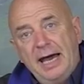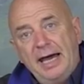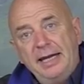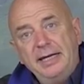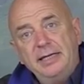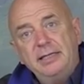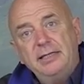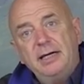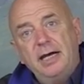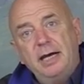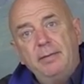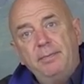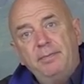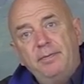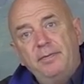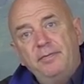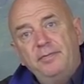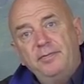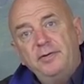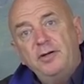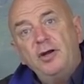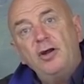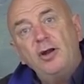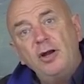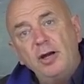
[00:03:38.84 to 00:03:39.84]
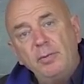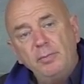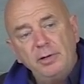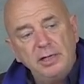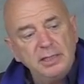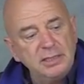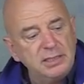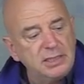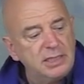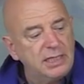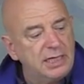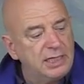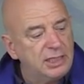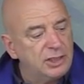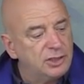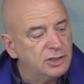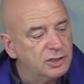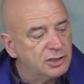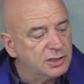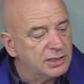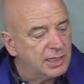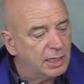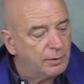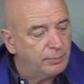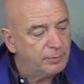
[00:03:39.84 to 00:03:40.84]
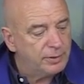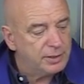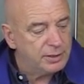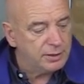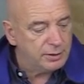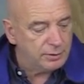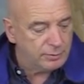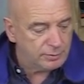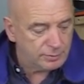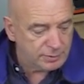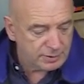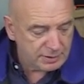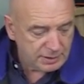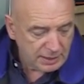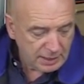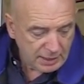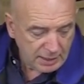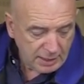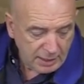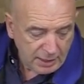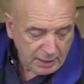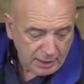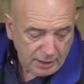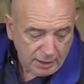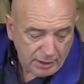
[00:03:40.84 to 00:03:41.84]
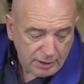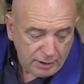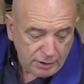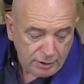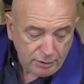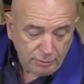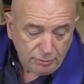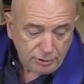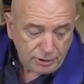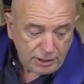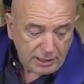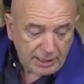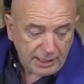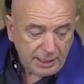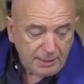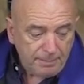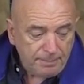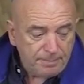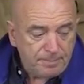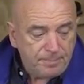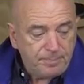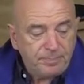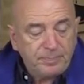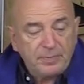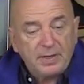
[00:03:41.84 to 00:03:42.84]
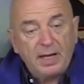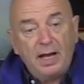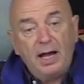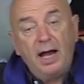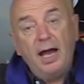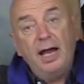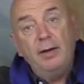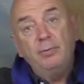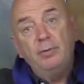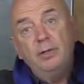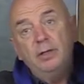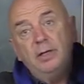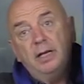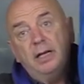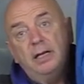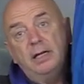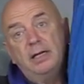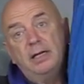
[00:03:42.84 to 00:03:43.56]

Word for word: and the type of thermal insulations that we use. Usually I will